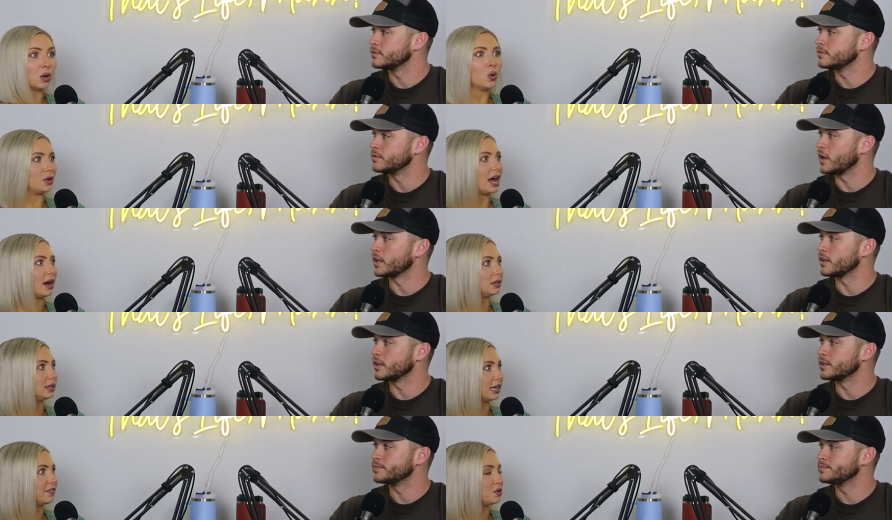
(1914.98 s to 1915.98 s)
Speaker 1: Uh, oh yeah, regulate.
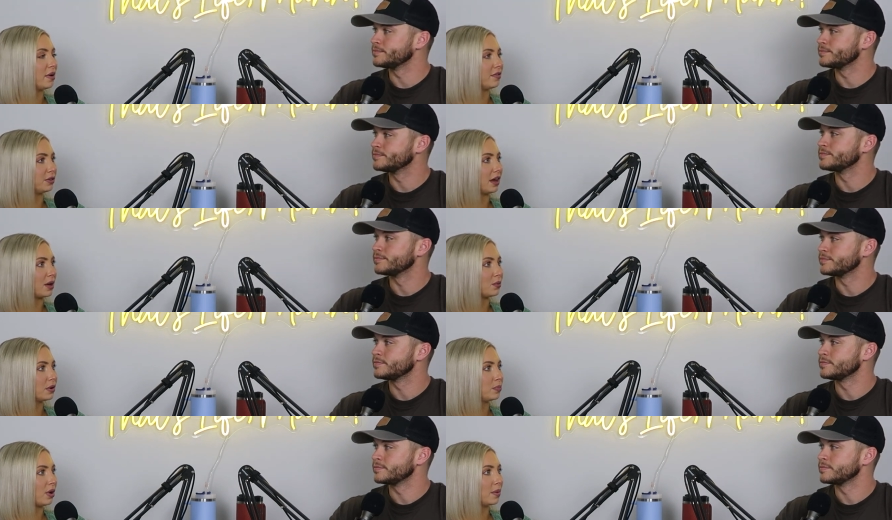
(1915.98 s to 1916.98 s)
like if you have a
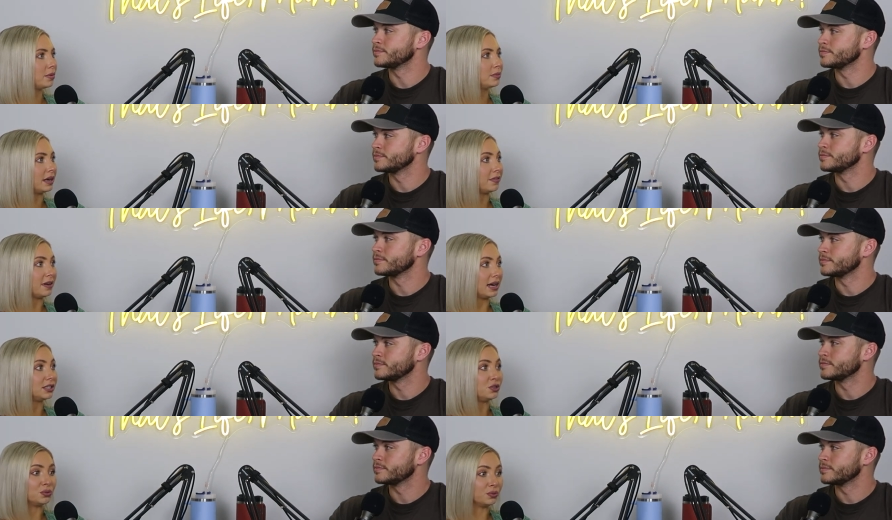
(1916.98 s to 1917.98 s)
thyroid problem, like
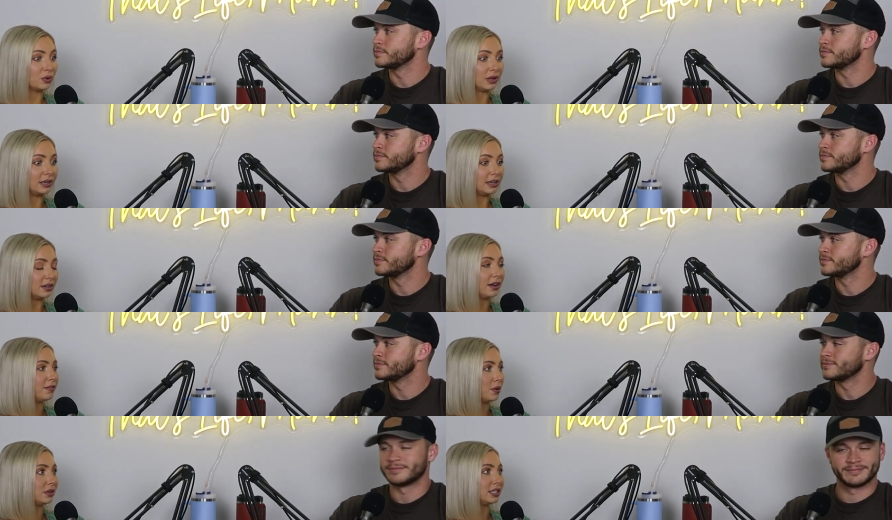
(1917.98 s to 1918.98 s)
fats, you really need to like
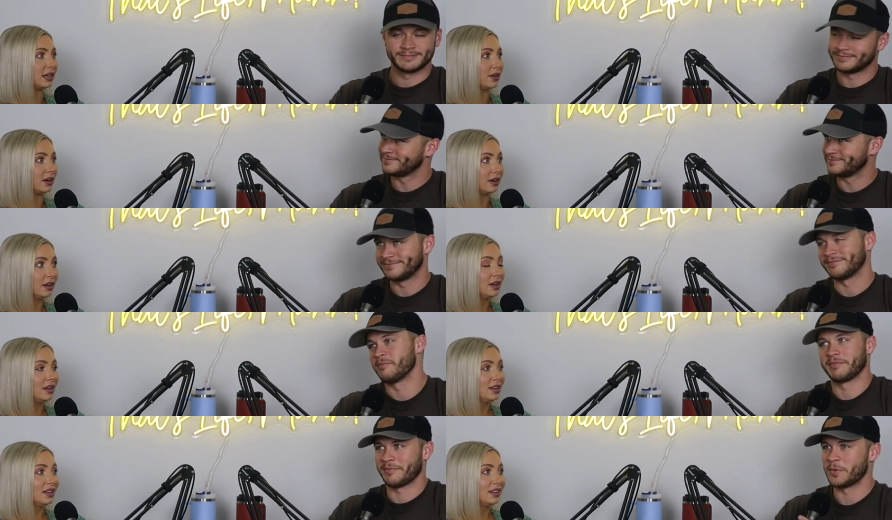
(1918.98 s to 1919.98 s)
focus in on.
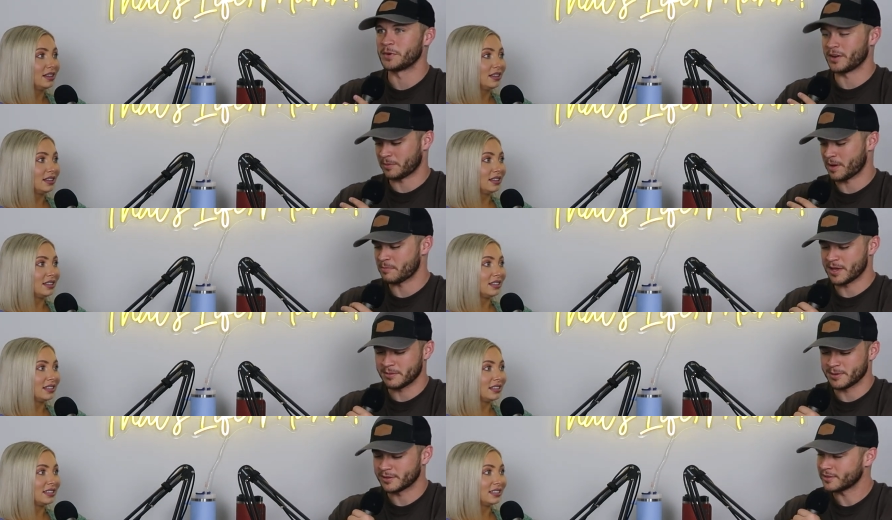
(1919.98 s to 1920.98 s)
Speaker 2: We were talking about
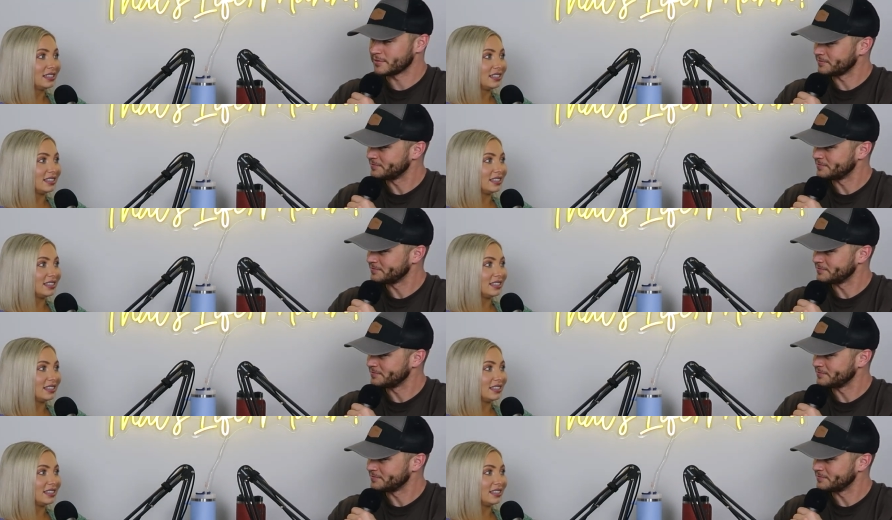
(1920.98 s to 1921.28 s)
babies